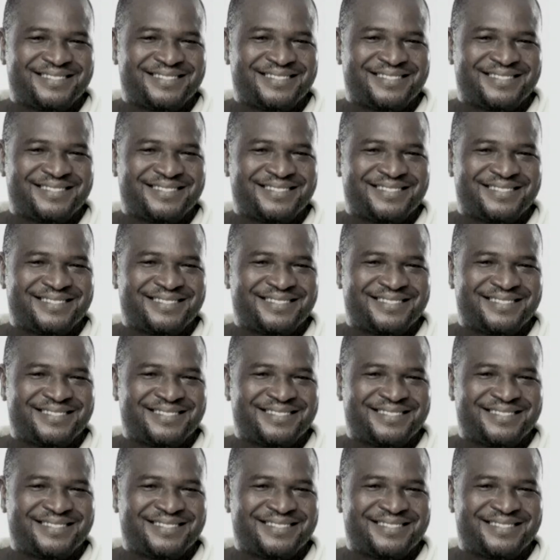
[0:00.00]

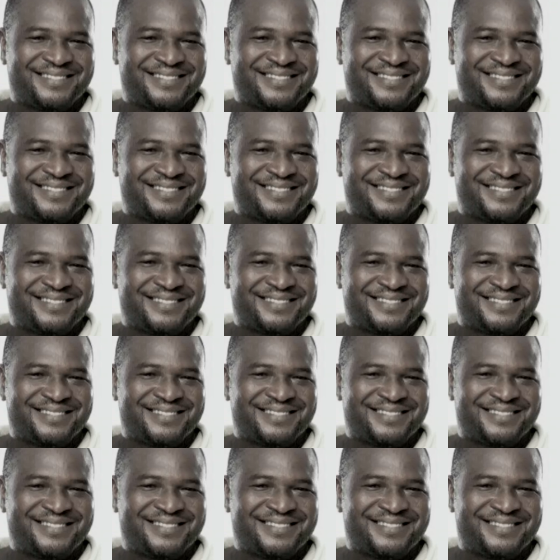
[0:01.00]

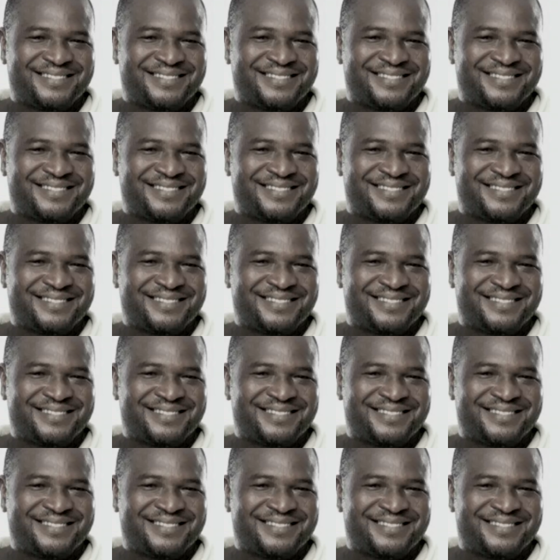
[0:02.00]
This person isn't speaking.